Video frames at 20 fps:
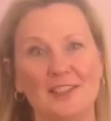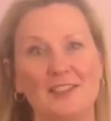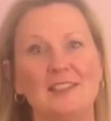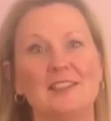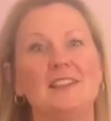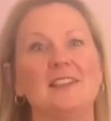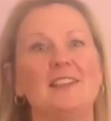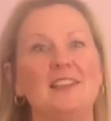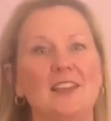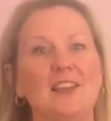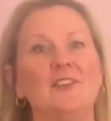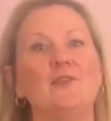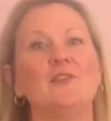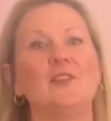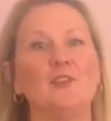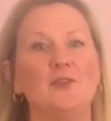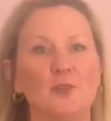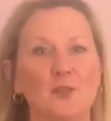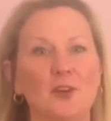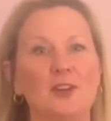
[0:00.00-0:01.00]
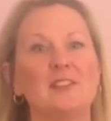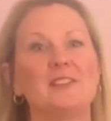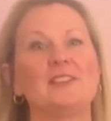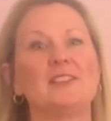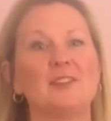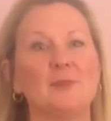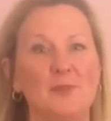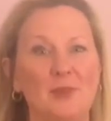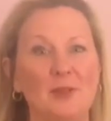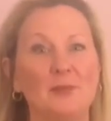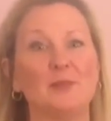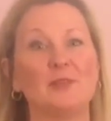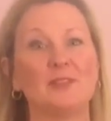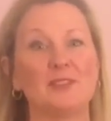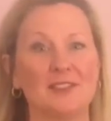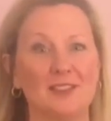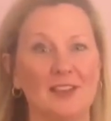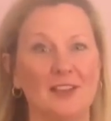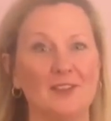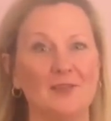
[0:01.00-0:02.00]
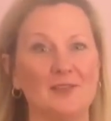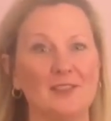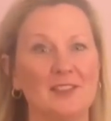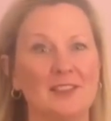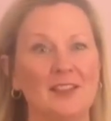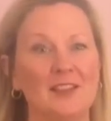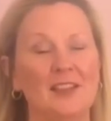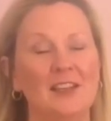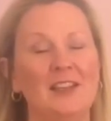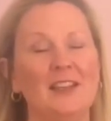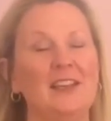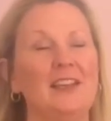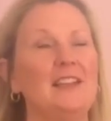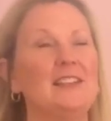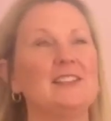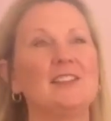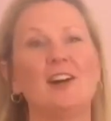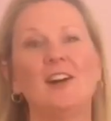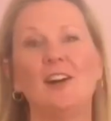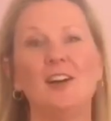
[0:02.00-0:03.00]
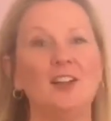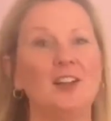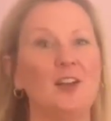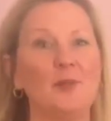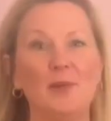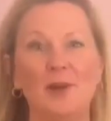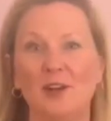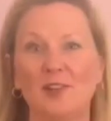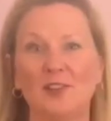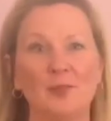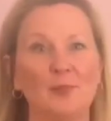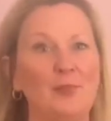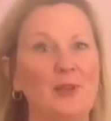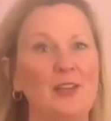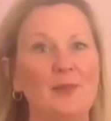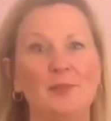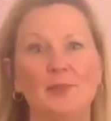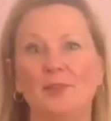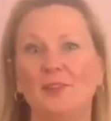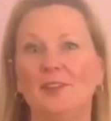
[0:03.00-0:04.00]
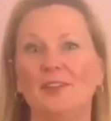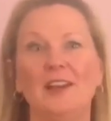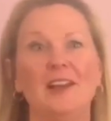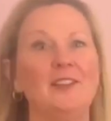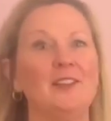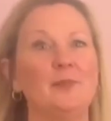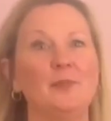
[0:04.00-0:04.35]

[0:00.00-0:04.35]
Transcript: is to give a voice to people's loves. It's all about the people and